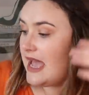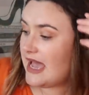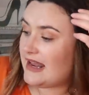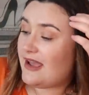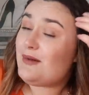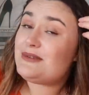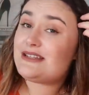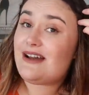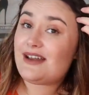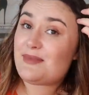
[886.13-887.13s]
And I ummed
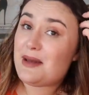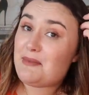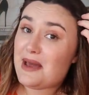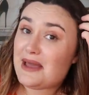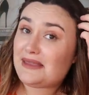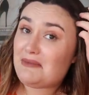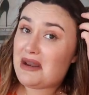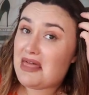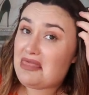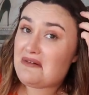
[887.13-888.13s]
and ahed about buying them
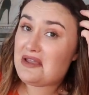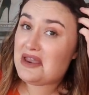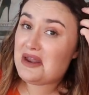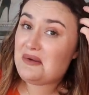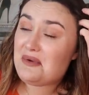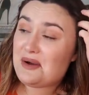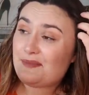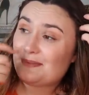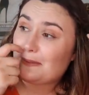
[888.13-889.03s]
and I thought, you know what?